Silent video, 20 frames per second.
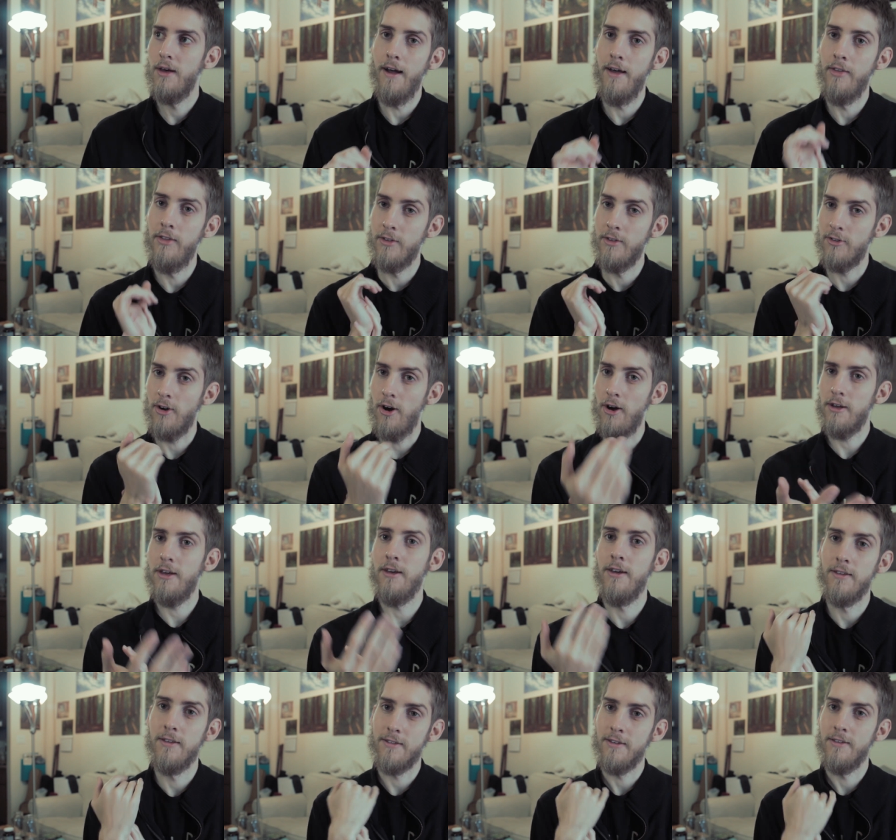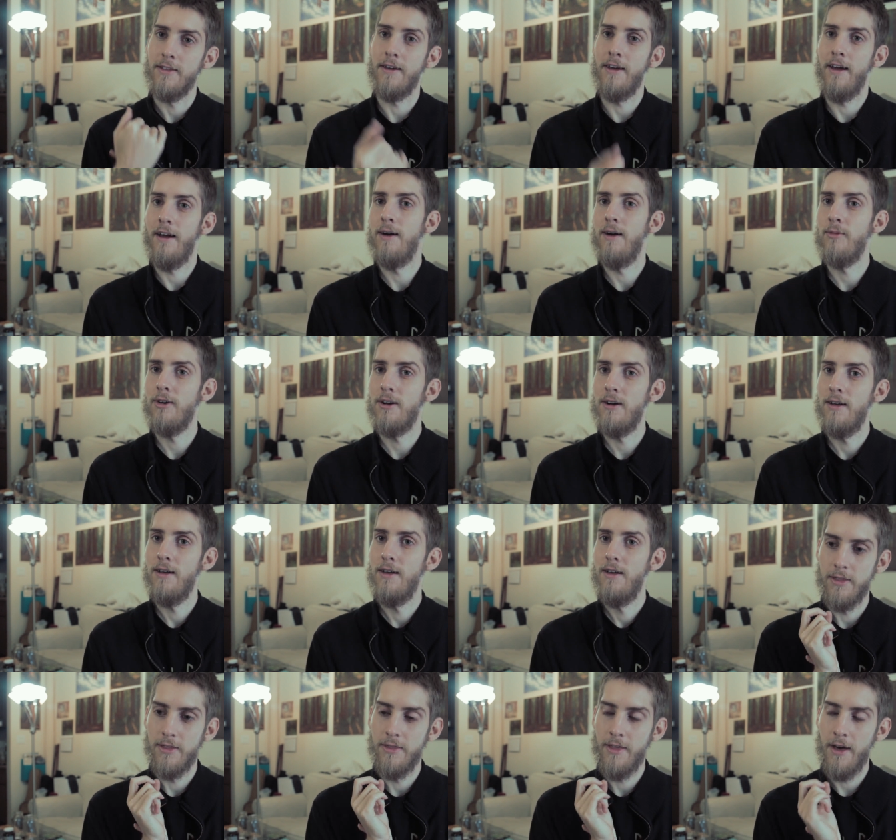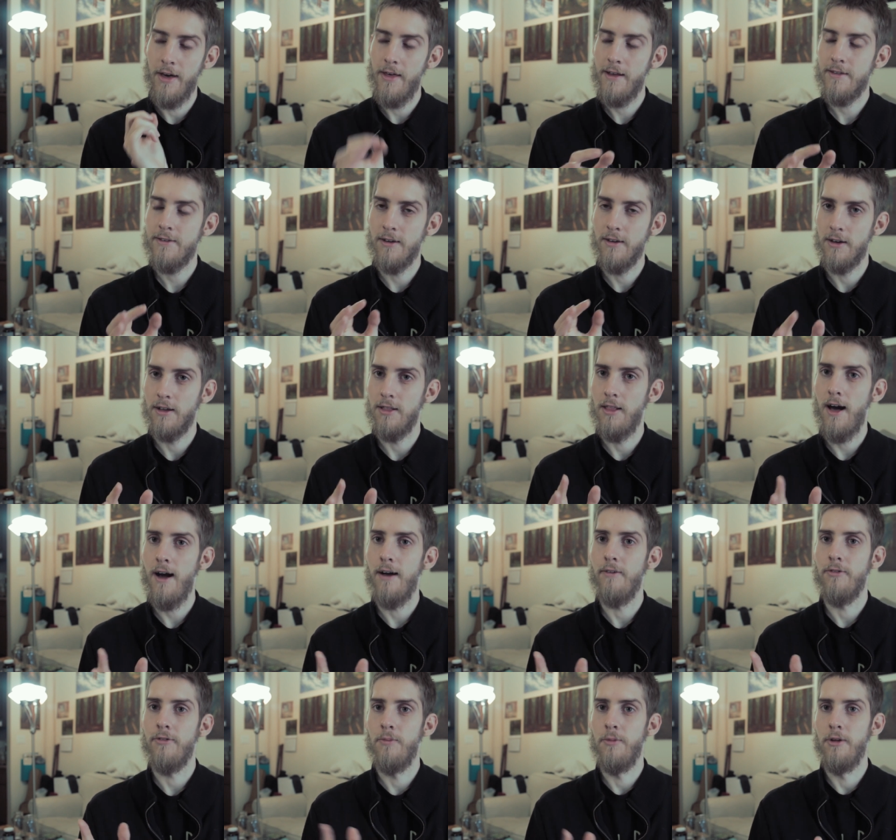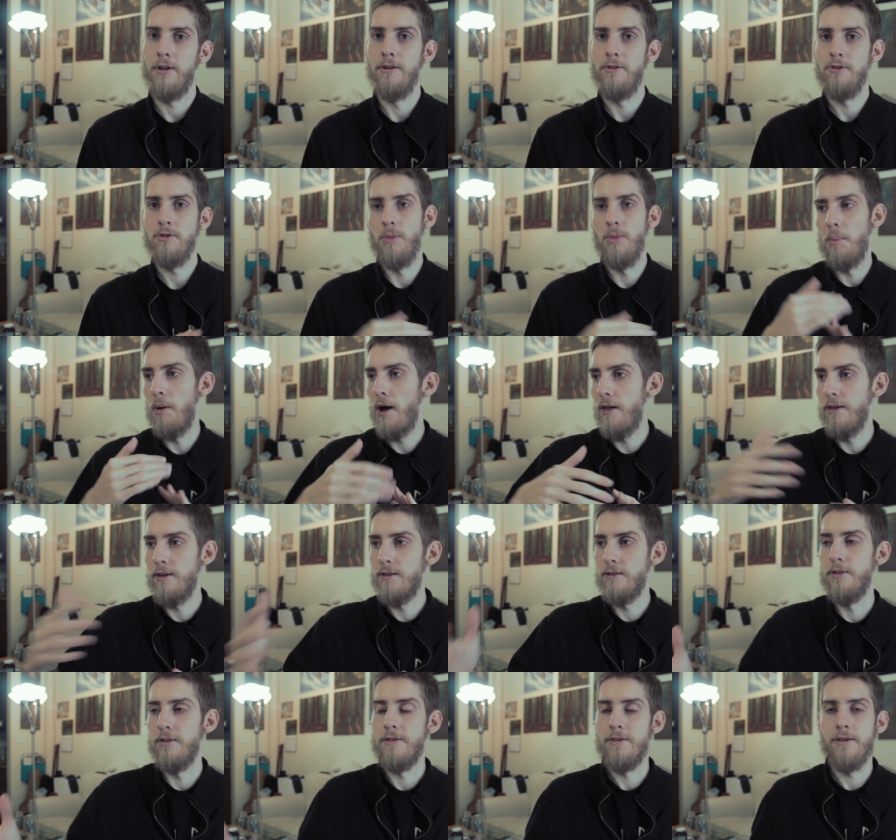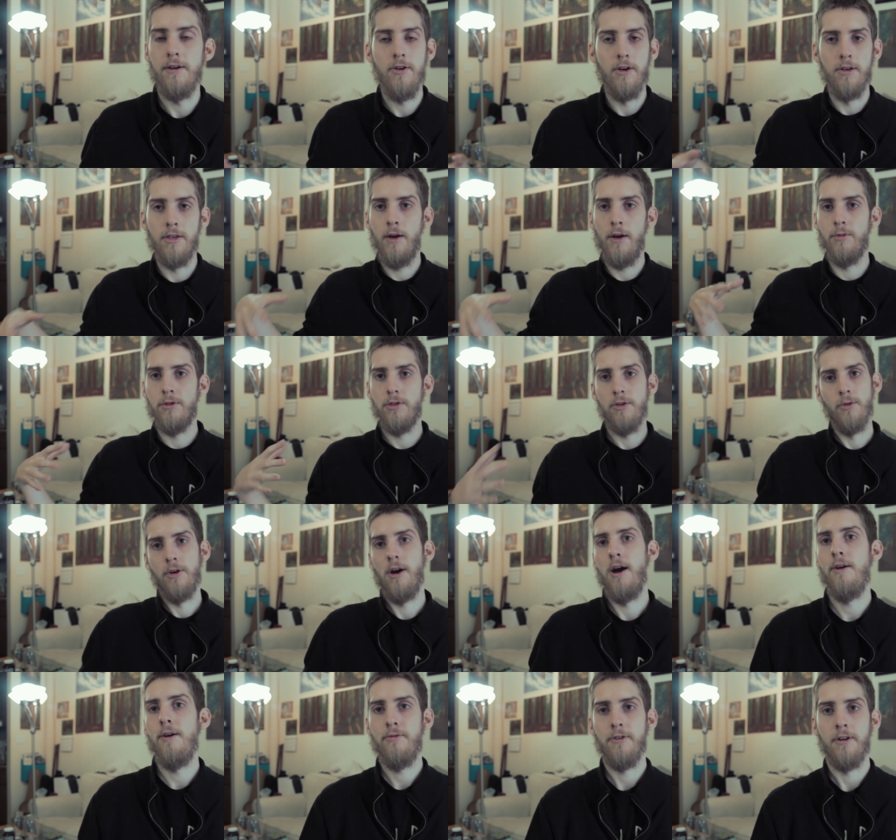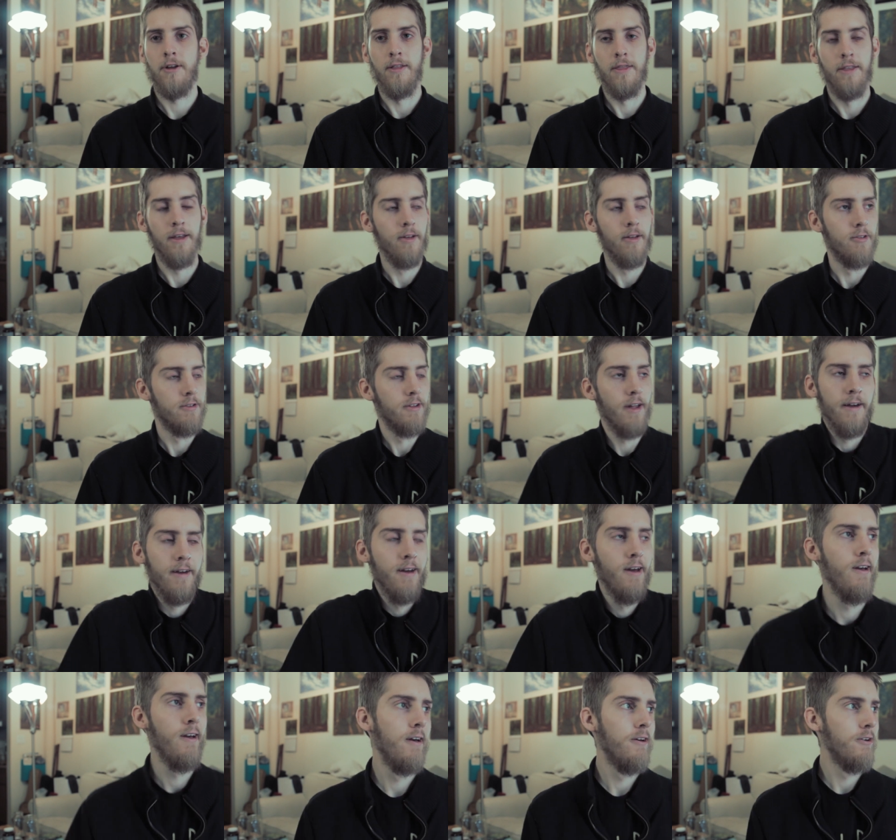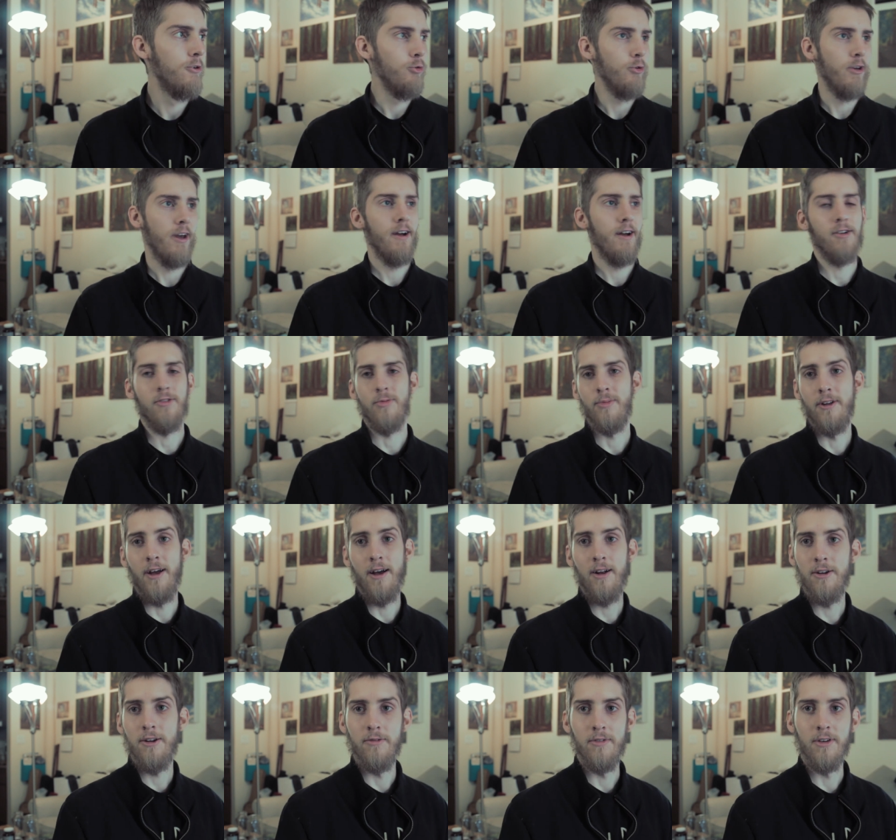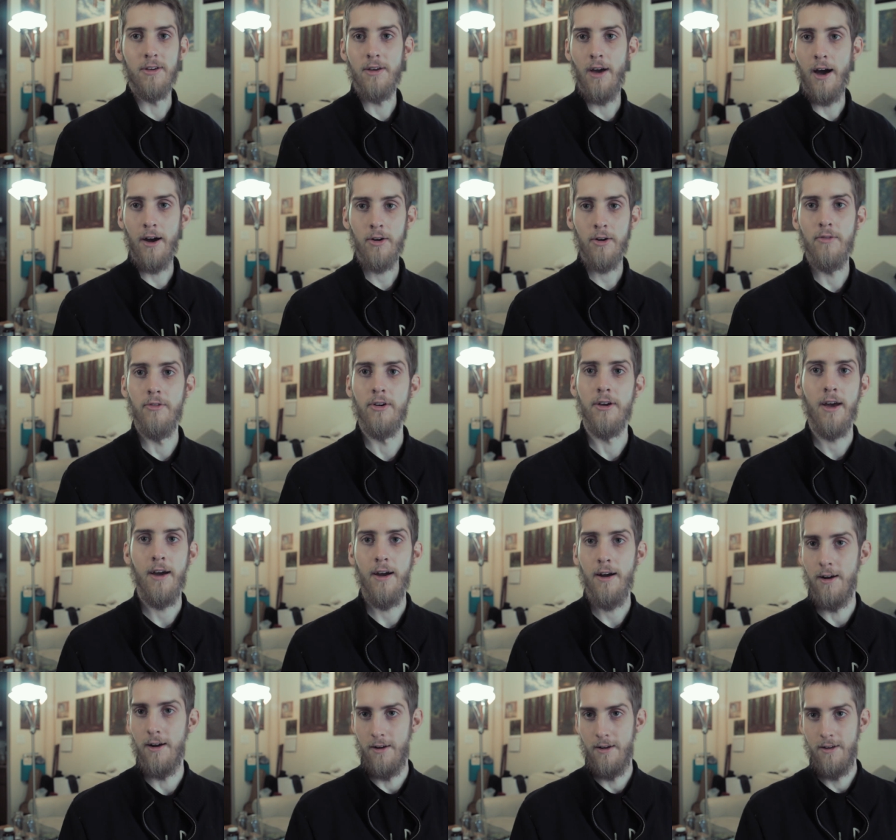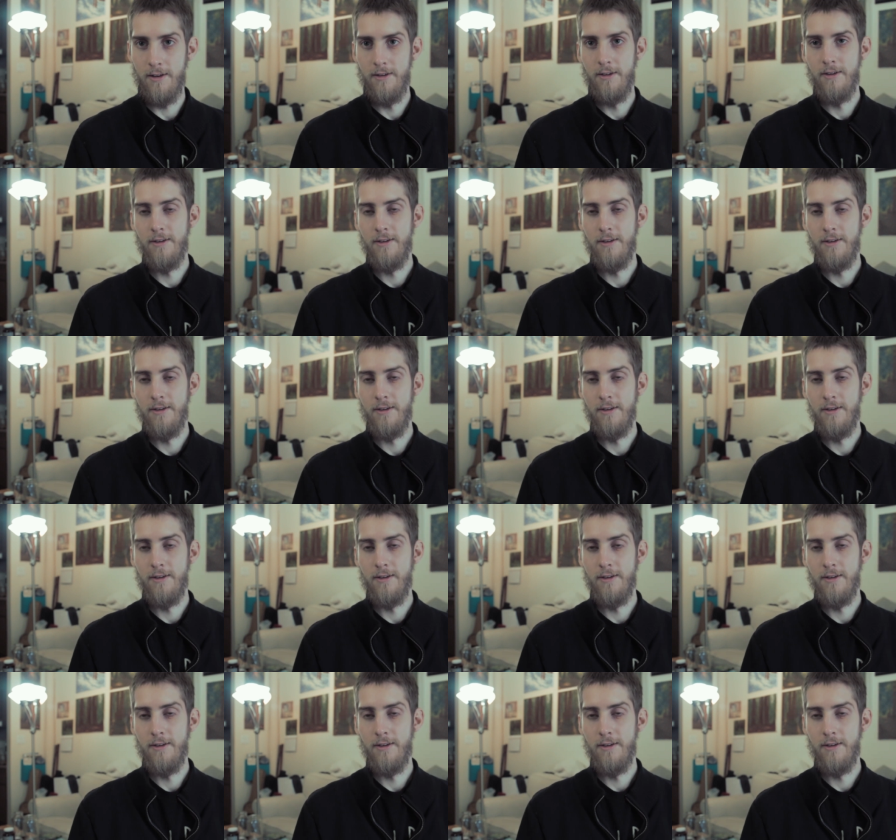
And then talking into the camera, that, that took a lot for me to do. But by the end of the series, I was so confident that I was like, who cares, man? I don't even, I don't even care.